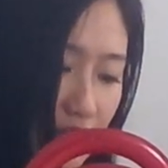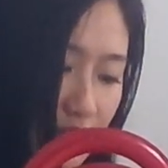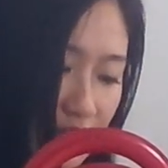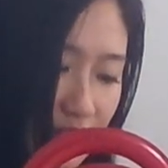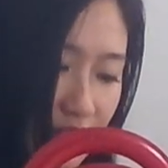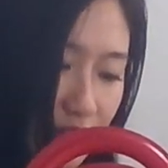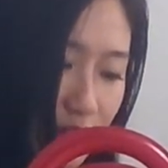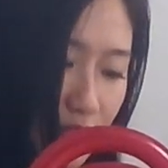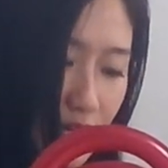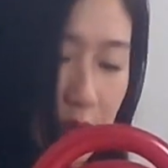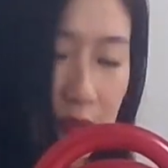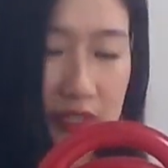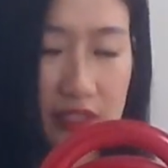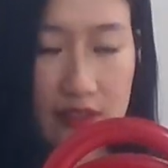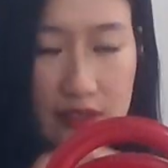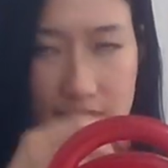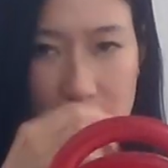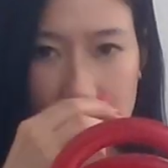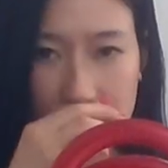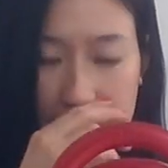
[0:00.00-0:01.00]
the
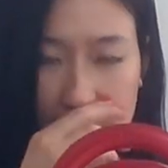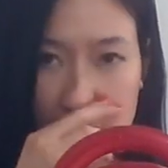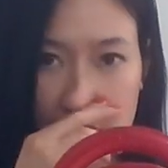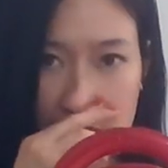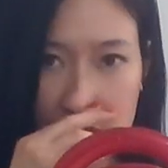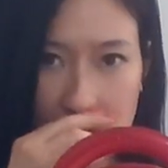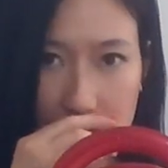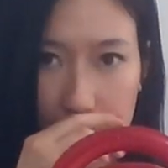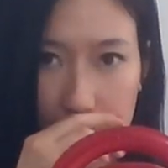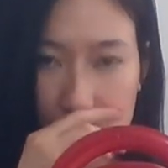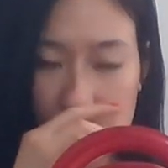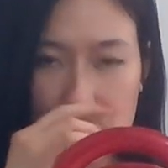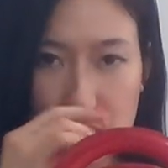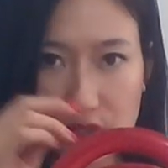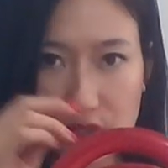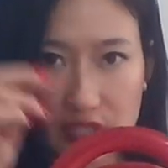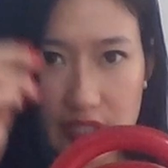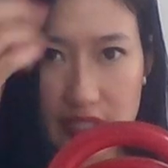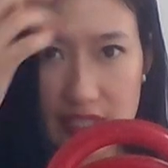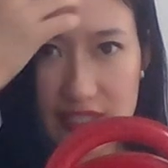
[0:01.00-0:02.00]
grommet came out, I was
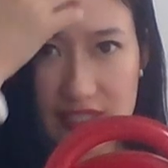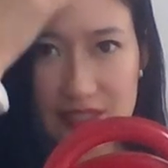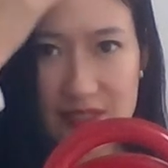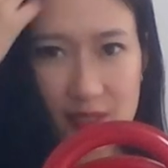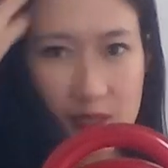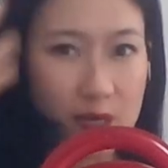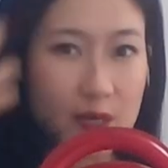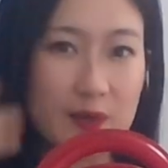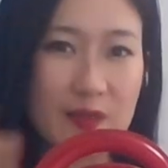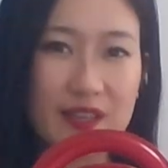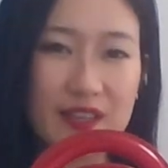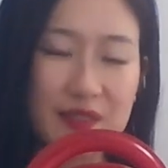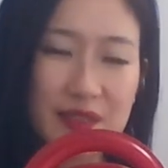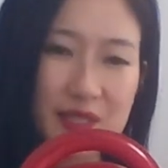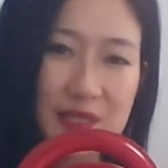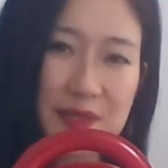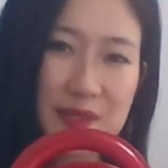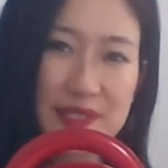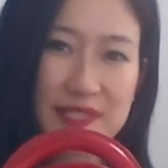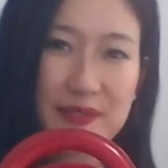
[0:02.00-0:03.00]
really scared that
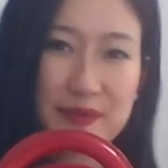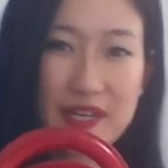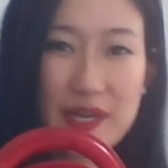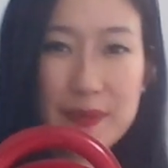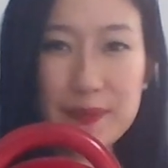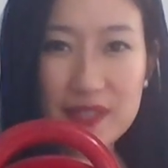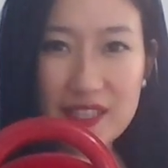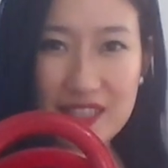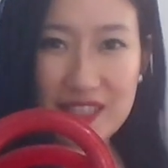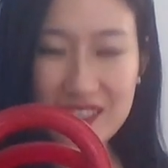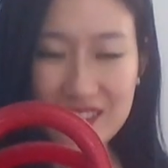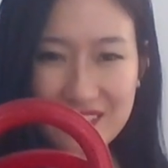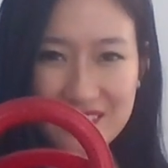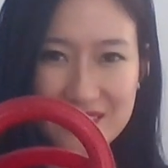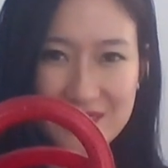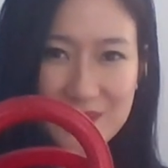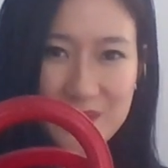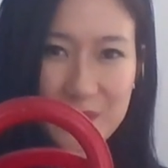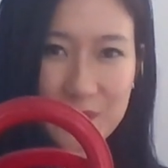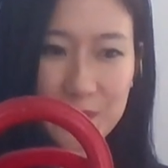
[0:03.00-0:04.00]
this was a
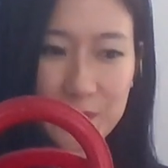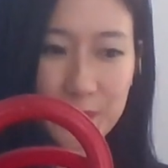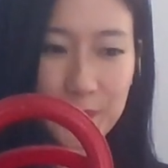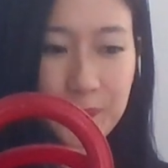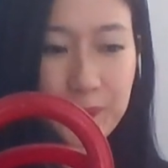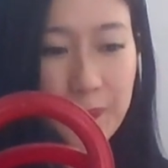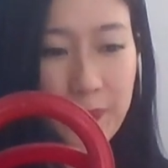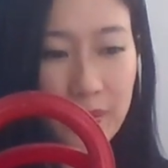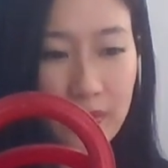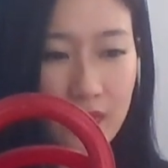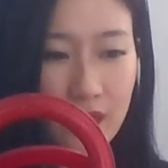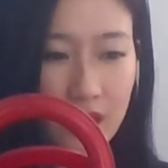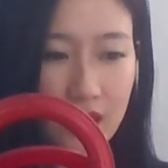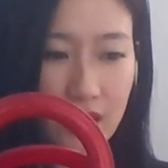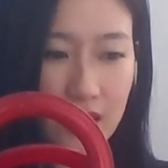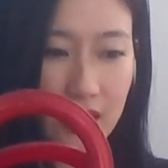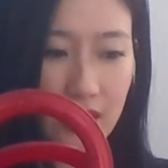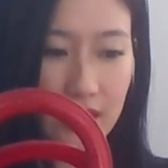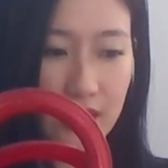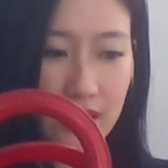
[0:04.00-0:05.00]
replica. So
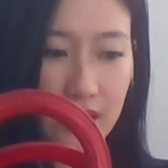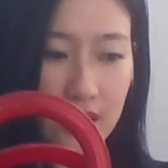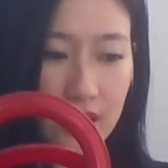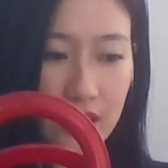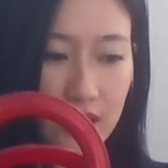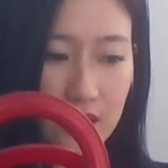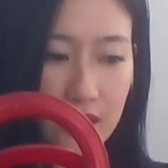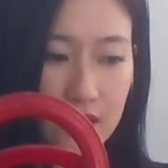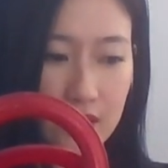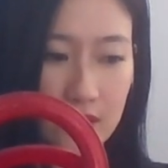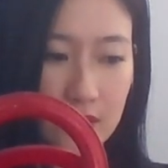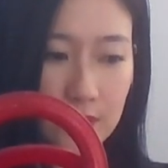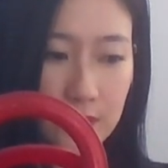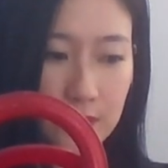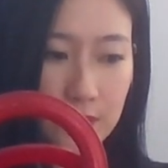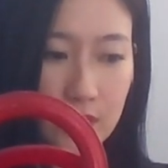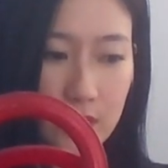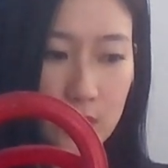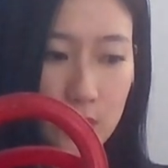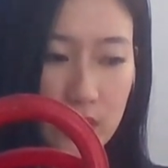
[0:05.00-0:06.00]
I
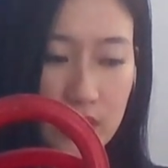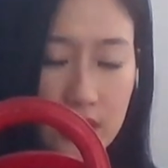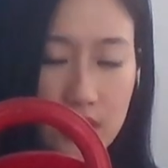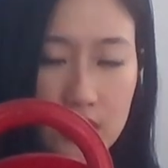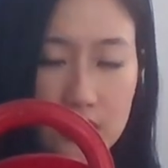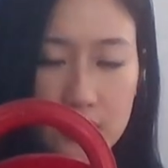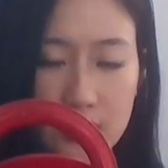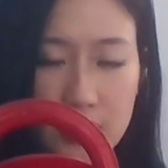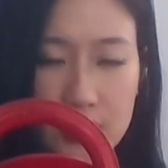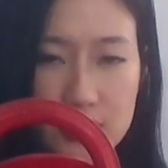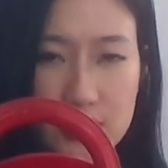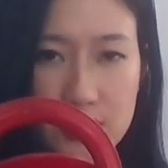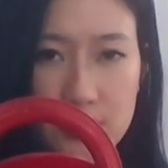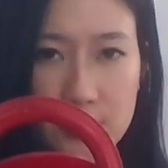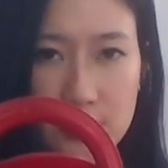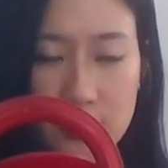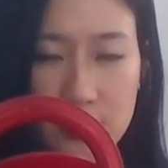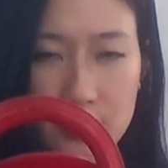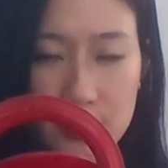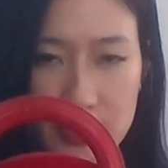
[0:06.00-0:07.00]
went on
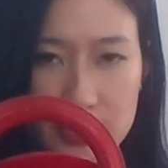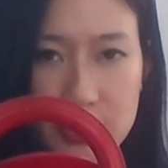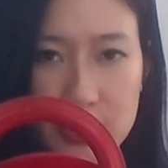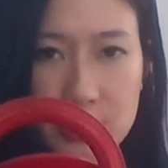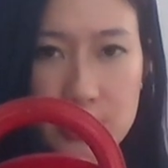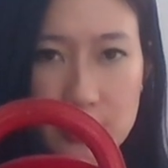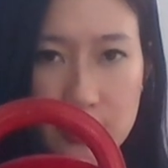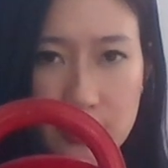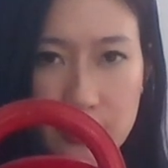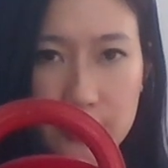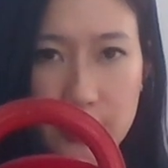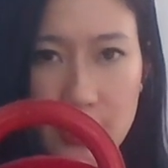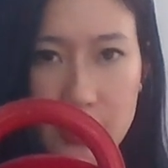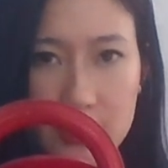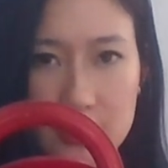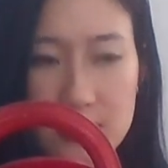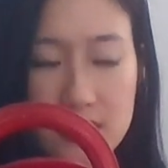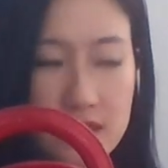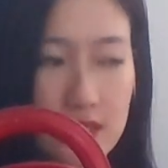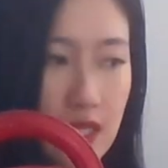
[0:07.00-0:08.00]
legit
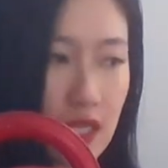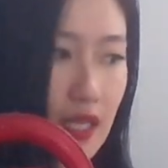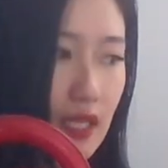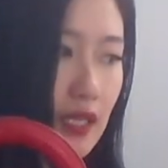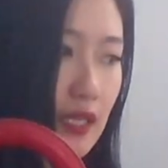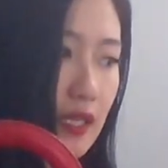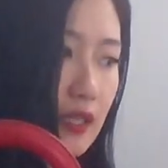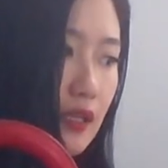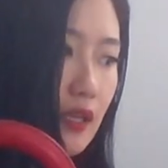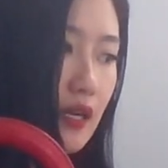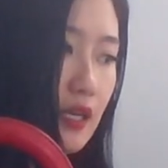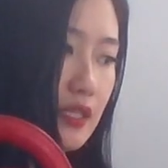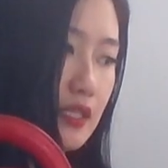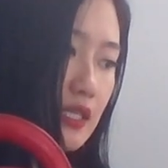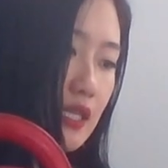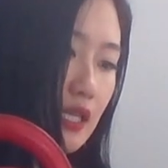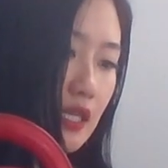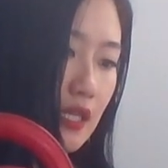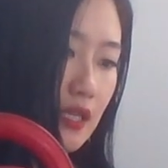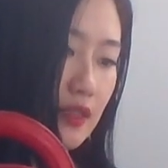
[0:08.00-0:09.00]
grails and got
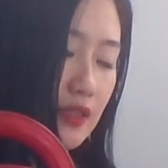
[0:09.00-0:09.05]
it